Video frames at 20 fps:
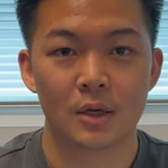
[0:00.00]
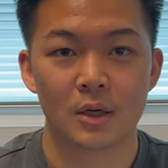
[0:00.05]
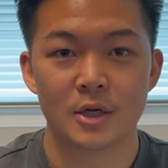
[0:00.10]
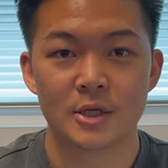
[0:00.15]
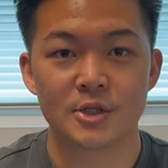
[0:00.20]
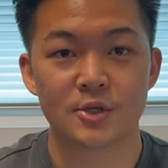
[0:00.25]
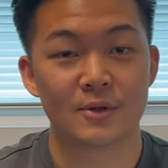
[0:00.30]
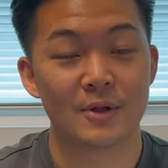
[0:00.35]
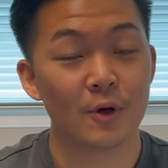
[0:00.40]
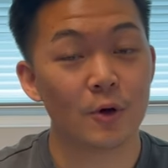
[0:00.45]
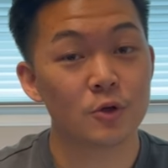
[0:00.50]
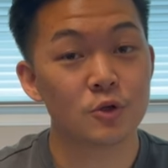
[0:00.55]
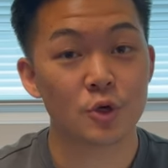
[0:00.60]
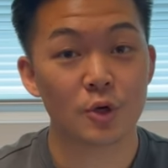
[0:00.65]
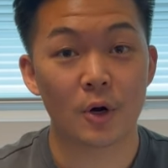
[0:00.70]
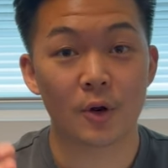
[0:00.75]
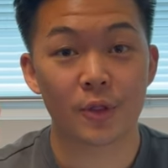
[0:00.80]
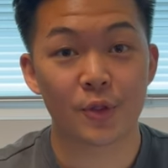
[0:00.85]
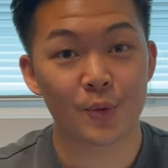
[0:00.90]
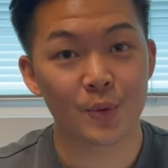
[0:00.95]
So those are
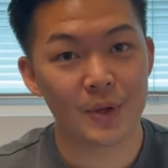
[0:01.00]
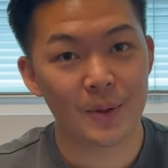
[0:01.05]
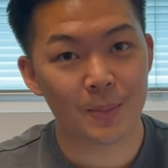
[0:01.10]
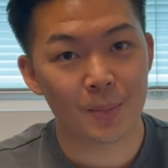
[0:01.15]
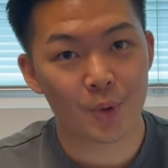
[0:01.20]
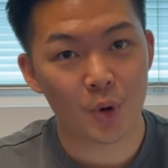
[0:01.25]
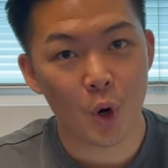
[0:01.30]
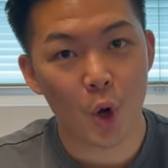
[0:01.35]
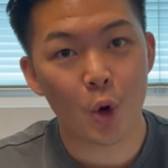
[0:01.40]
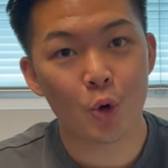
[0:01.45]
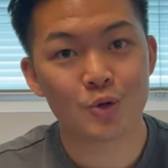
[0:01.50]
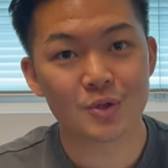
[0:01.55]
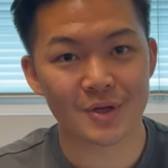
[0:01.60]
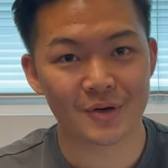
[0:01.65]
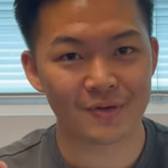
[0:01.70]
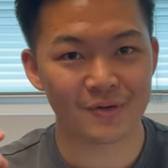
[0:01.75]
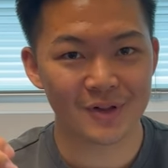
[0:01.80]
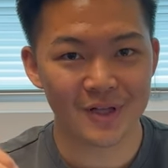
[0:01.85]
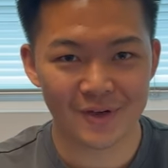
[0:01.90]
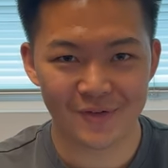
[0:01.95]
our three pros
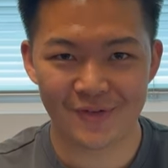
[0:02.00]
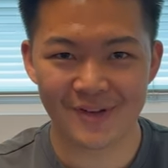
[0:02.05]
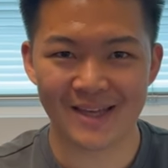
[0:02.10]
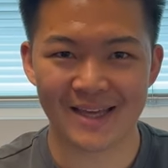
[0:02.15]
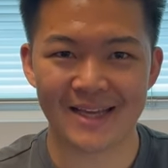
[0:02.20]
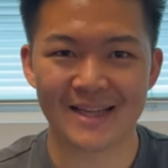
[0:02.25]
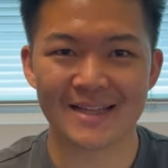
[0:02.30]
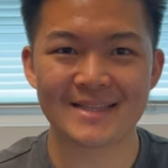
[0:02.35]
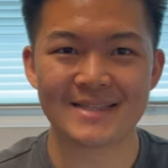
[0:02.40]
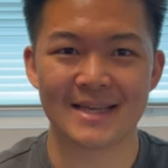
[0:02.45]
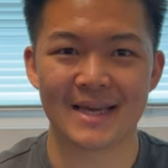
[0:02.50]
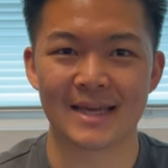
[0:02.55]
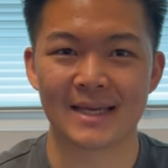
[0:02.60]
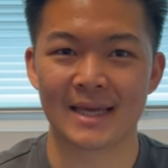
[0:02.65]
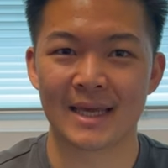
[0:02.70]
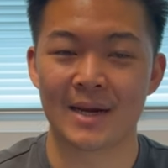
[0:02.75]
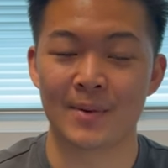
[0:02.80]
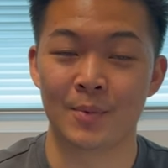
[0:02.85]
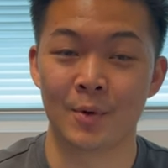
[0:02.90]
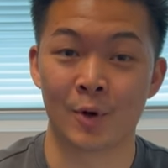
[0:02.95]
of living in San
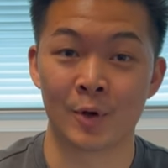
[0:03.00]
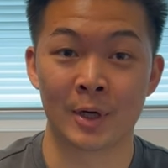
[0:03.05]
Gabriel.